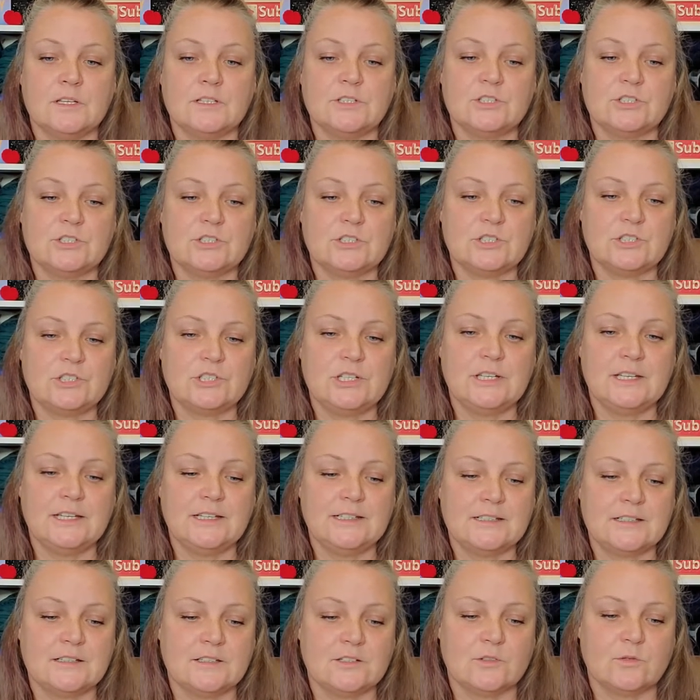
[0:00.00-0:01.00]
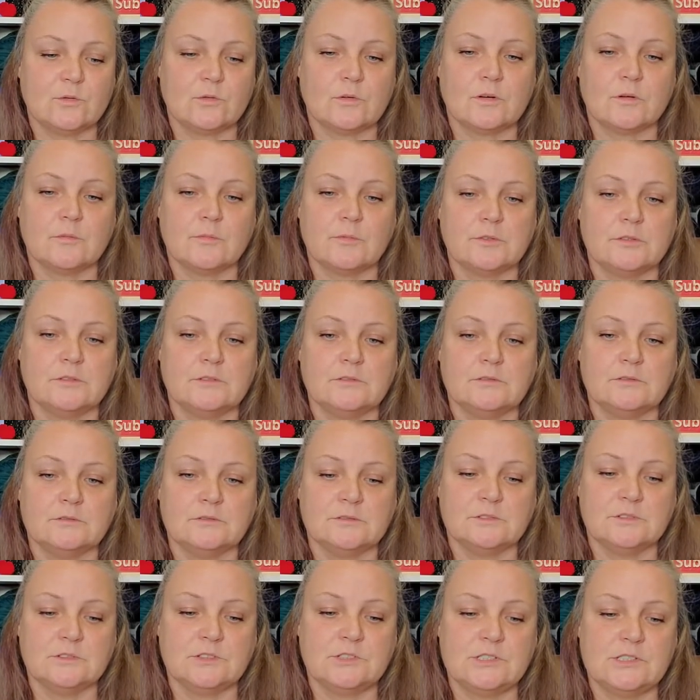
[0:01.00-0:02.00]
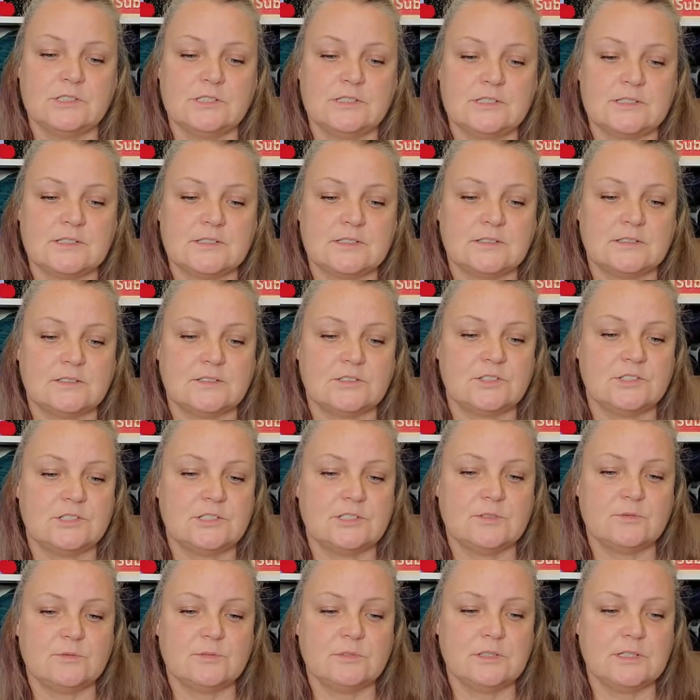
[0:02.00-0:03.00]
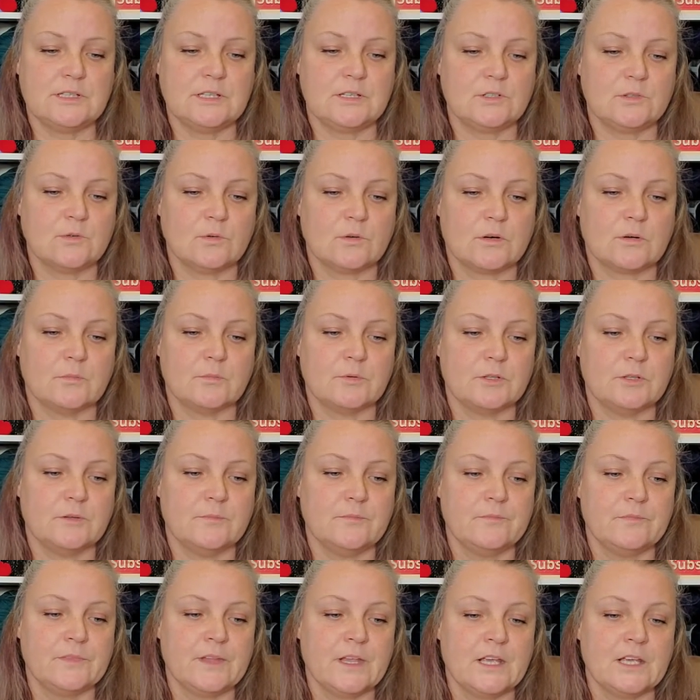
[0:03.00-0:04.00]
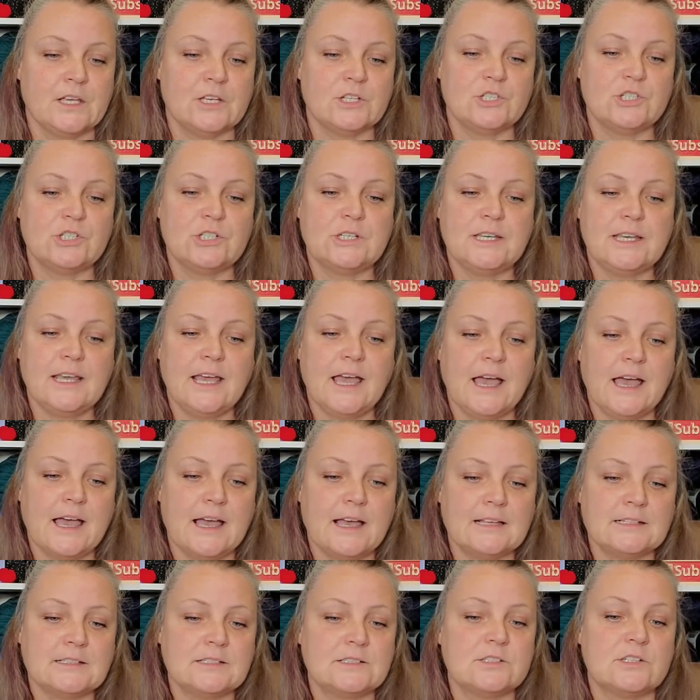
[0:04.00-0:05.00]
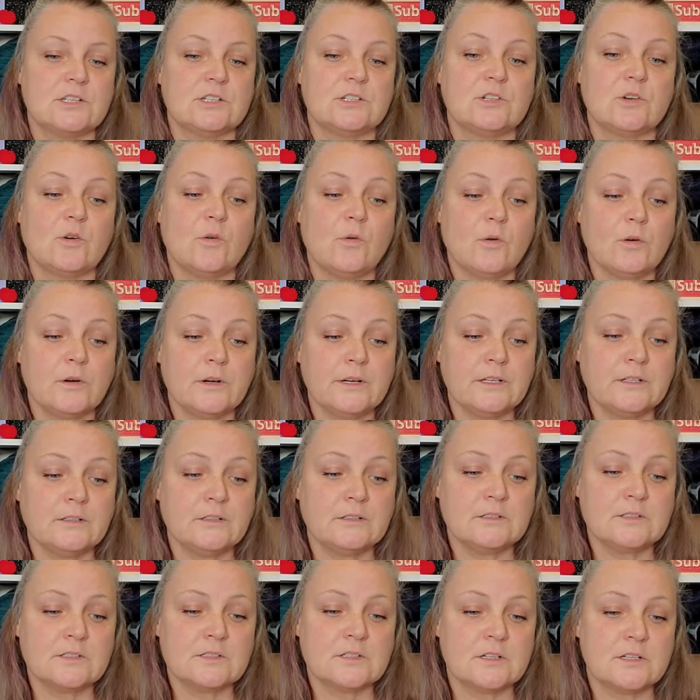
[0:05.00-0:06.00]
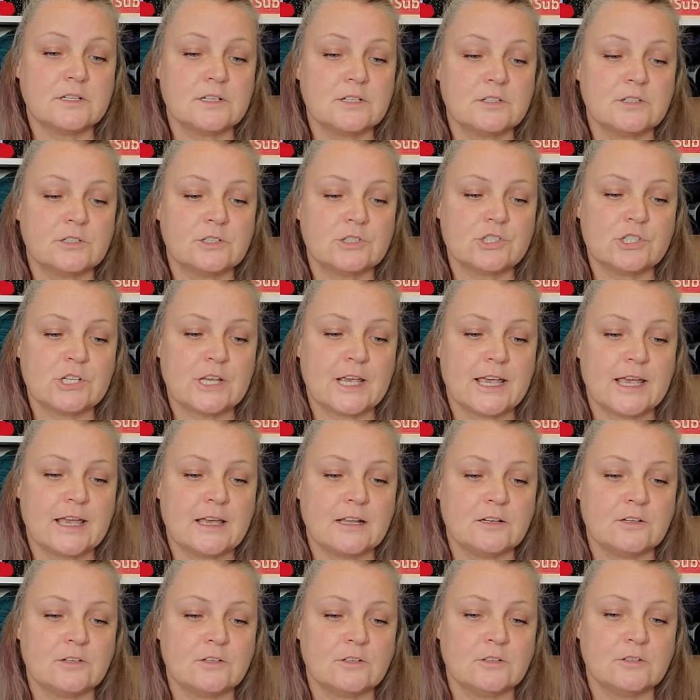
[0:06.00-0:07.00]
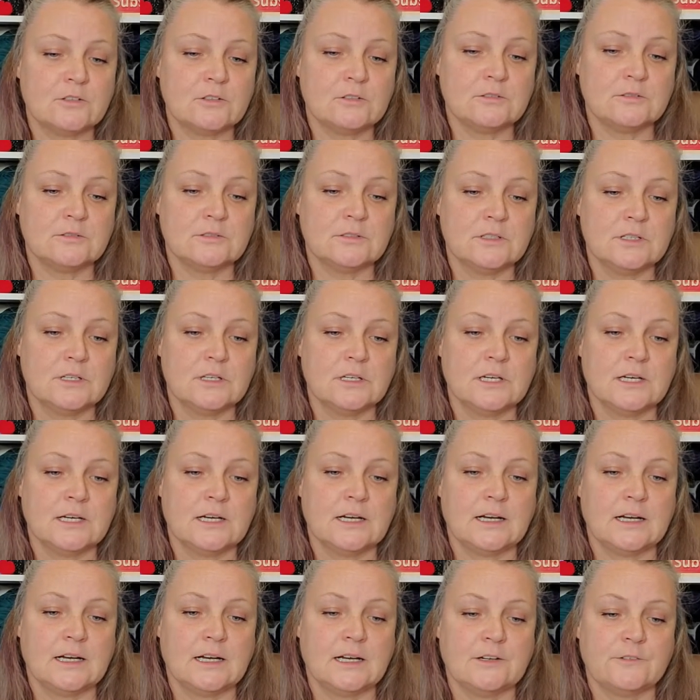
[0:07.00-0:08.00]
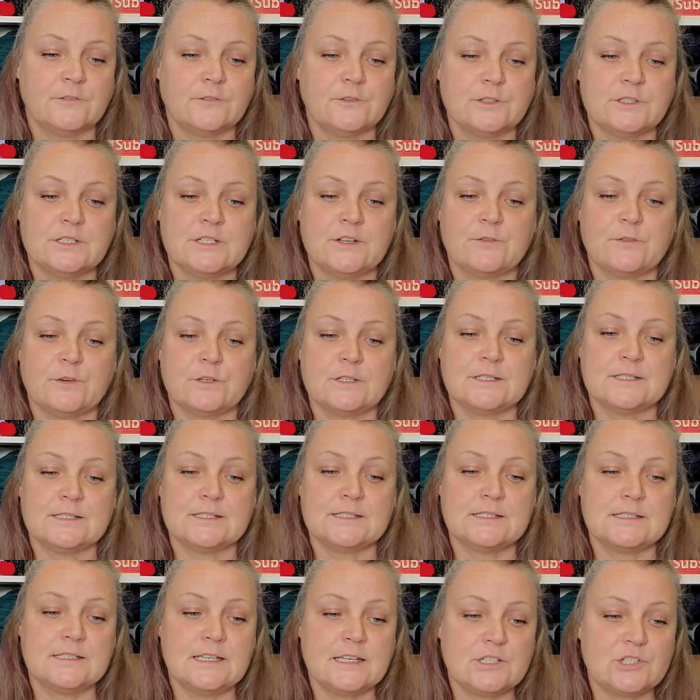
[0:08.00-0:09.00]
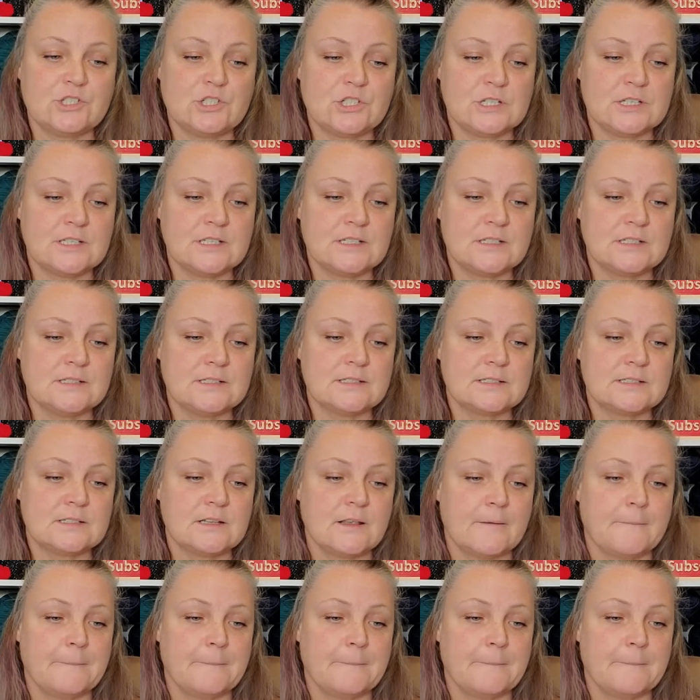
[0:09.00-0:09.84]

she's adorable. She's really adorable. She has tutorials on her channel for different stitches.